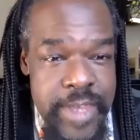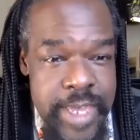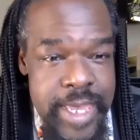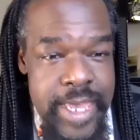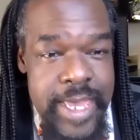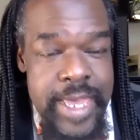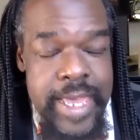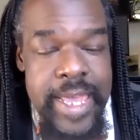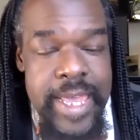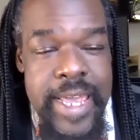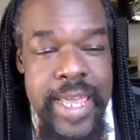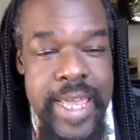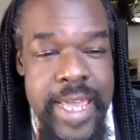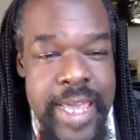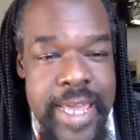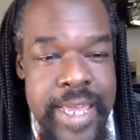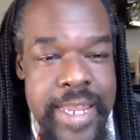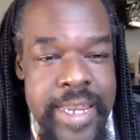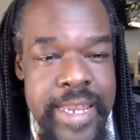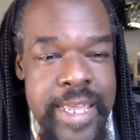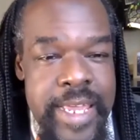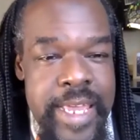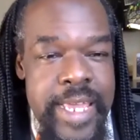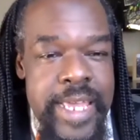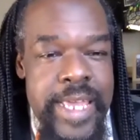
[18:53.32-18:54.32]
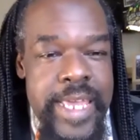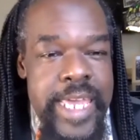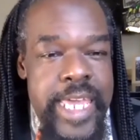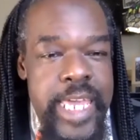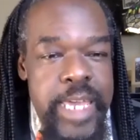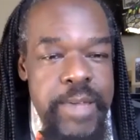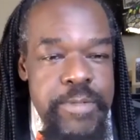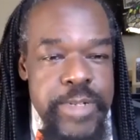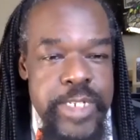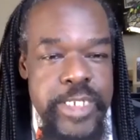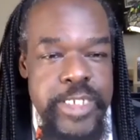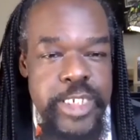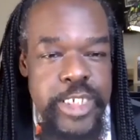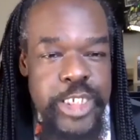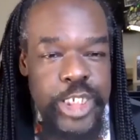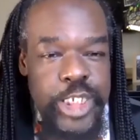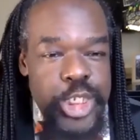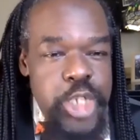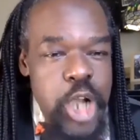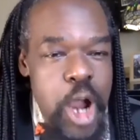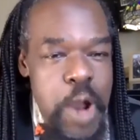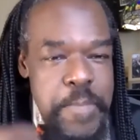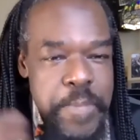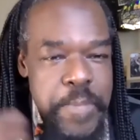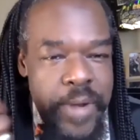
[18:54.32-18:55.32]
and he was
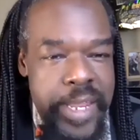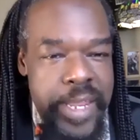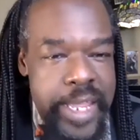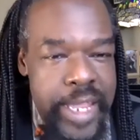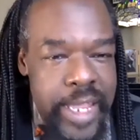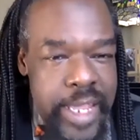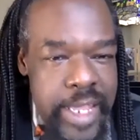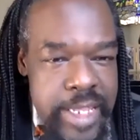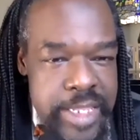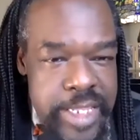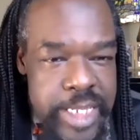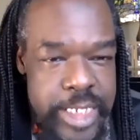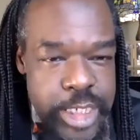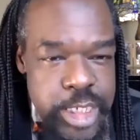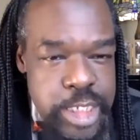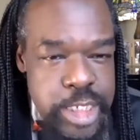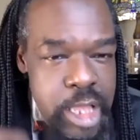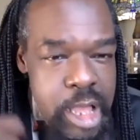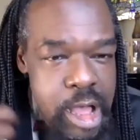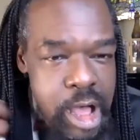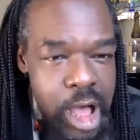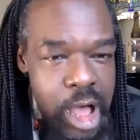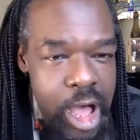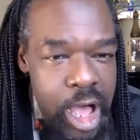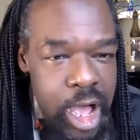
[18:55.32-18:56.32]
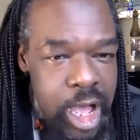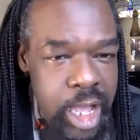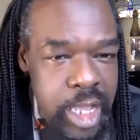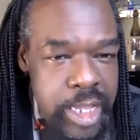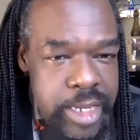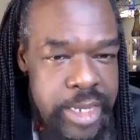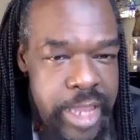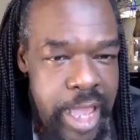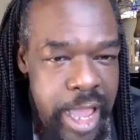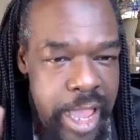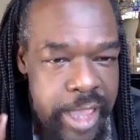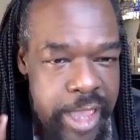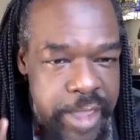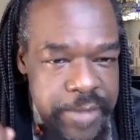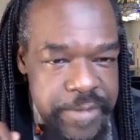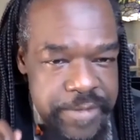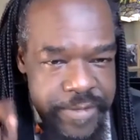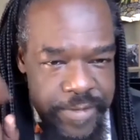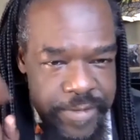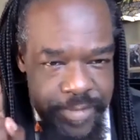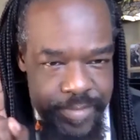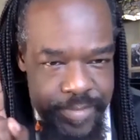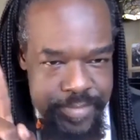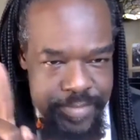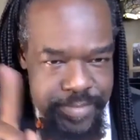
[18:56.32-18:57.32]
sharpening this long
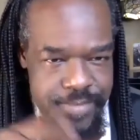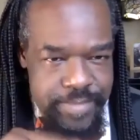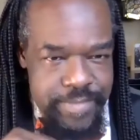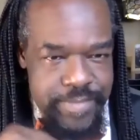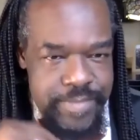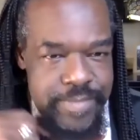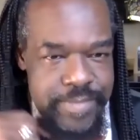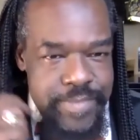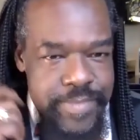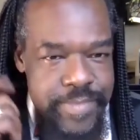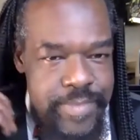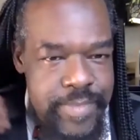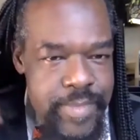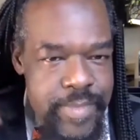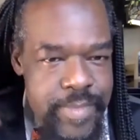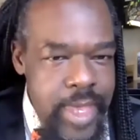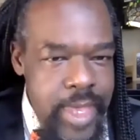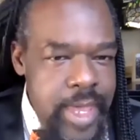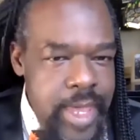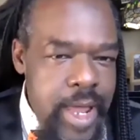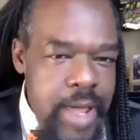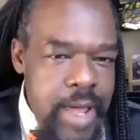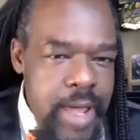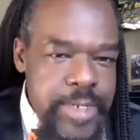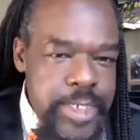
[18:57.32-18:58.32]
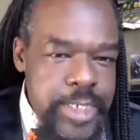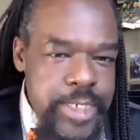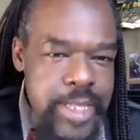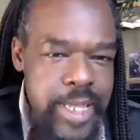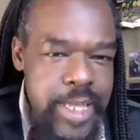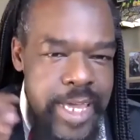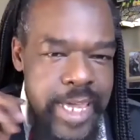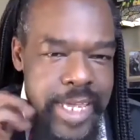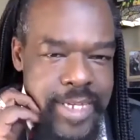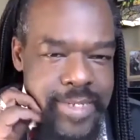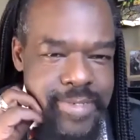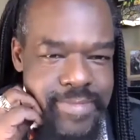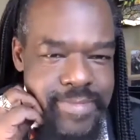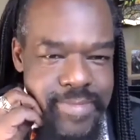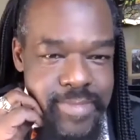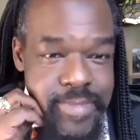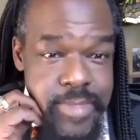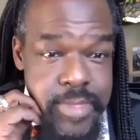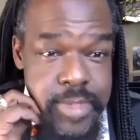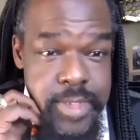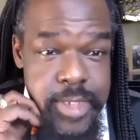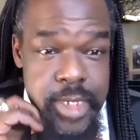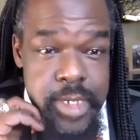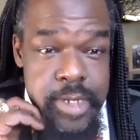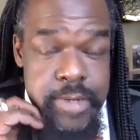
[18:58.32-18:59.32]
knife. And I was like,
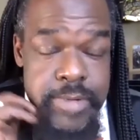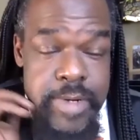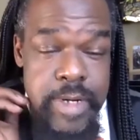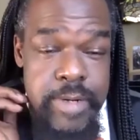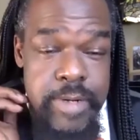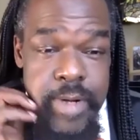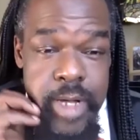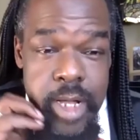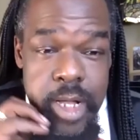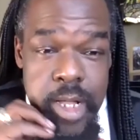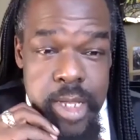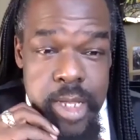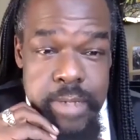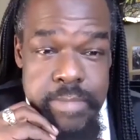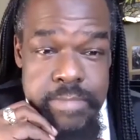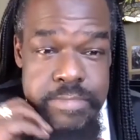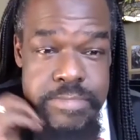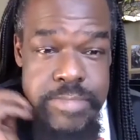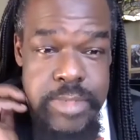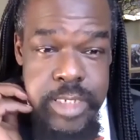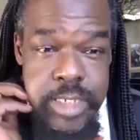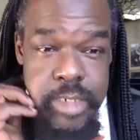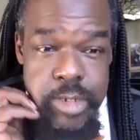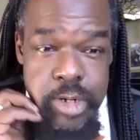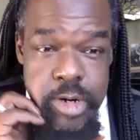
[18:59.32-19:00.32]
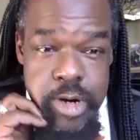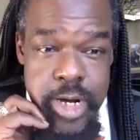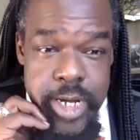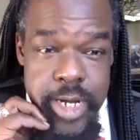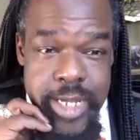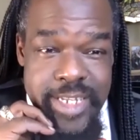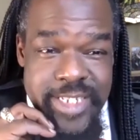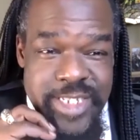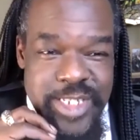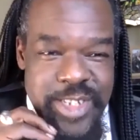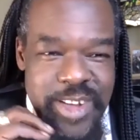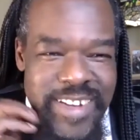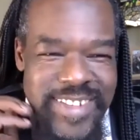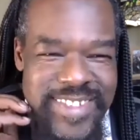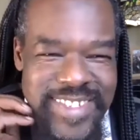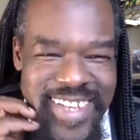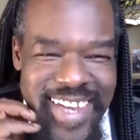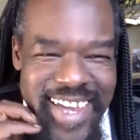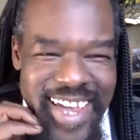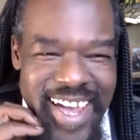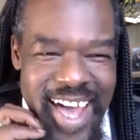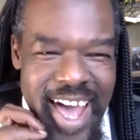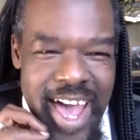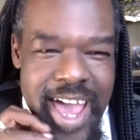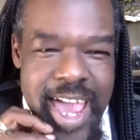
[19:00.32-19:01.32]
well, welcome to Oregon. So I was like,
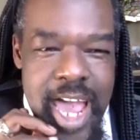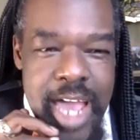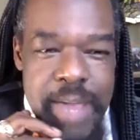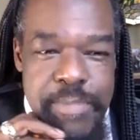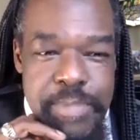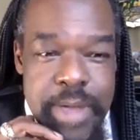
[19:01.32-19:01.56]
hi, I